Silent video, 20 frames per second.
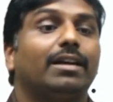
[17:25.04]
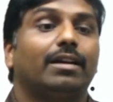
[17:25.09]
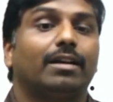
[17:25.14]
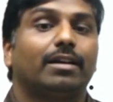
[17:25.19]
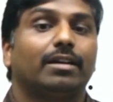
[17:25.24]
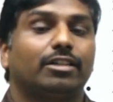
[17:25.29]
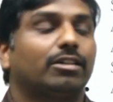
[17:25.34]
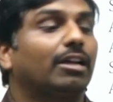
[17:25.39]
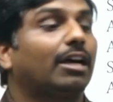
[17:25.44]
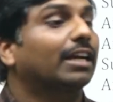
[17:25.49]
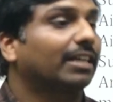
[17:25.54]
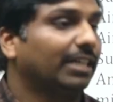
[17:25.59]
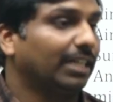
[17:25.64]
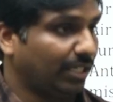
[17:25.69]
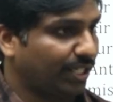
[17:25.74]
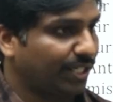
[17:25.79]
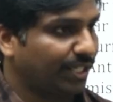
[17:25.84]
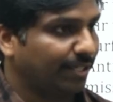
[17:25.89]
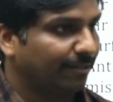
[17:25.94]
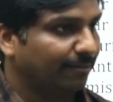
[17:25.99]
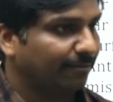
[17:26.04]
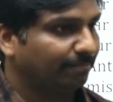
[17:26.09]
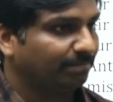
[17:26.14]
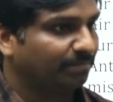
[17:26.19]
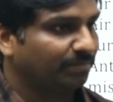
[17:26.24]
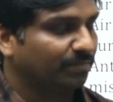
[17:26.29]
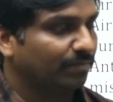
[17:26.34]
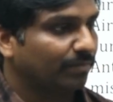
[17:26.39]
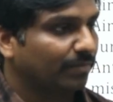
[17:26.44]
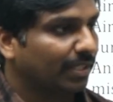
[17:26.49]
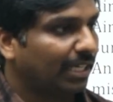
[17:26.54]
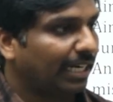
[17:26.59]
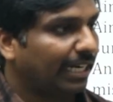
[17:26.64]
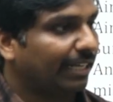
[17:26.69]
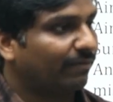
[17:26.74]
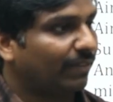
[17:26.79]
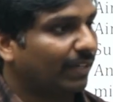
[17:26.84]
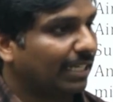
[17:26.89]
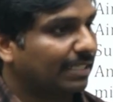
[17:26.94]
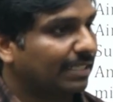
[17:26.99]
target, like for
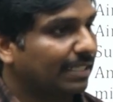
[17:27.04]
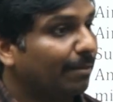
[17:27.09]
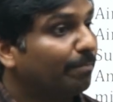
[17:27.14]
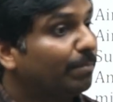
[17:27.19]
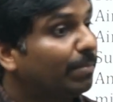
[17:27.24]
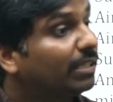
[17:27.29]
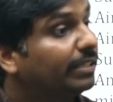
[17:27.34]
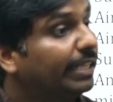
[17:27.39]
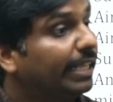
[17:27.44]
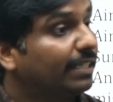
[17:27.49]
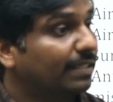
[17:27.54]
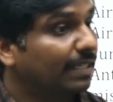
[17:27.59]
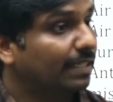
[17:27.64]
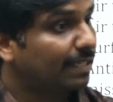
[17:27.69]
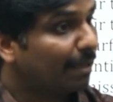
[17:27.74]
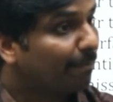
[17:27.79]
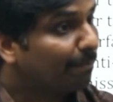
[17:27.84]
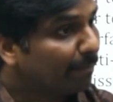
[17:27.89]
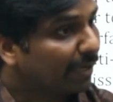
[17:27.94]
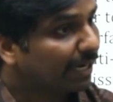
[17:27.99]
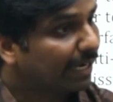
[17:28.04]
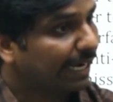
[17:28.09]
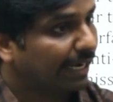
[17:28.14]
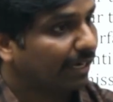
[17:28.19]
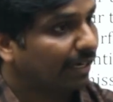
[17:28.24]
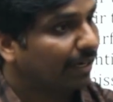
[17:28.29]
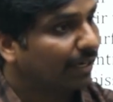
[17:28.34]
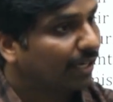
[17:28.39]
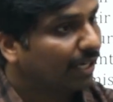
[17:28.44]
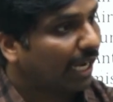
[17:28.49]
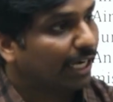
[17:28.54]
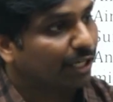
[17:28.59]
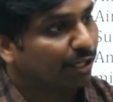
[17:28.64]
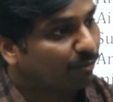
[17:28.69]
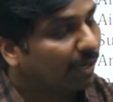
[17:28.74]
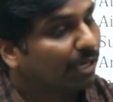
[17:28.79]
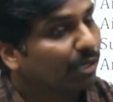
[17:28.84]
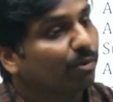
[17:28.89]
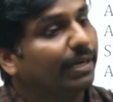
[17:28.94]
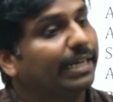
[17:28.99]
example there is a submarine and you want to
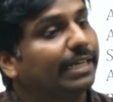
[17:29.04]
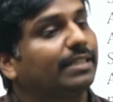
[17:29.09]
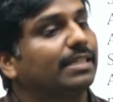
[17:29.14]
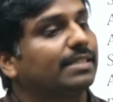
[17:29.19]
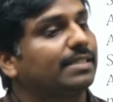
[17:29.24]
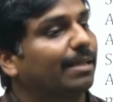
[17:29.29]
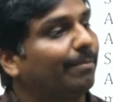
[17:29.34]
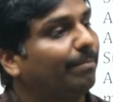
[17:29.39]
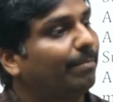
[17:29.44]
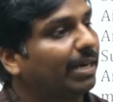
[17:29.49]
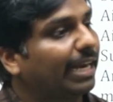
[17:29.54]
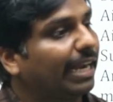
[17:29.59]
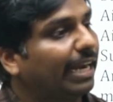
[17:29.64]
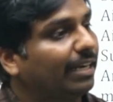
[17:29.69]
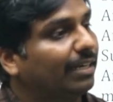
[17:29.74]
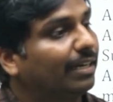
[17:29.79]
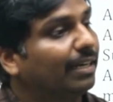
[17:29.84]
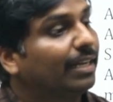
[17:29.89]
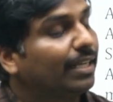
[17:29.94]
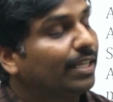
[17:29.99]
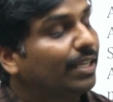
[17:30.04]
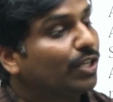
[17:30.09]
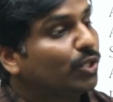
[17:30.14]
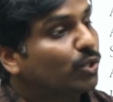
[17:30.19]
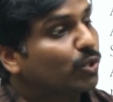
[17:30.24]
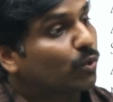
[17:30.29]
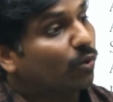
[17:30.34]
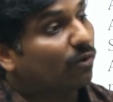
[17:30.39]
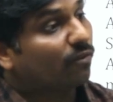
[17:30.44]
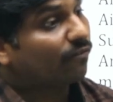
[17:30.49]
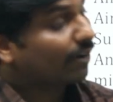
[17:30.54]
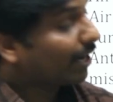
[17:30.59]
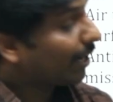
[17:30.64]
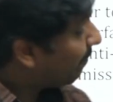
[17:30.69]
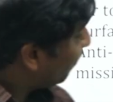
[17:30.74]
hit the submarine. So from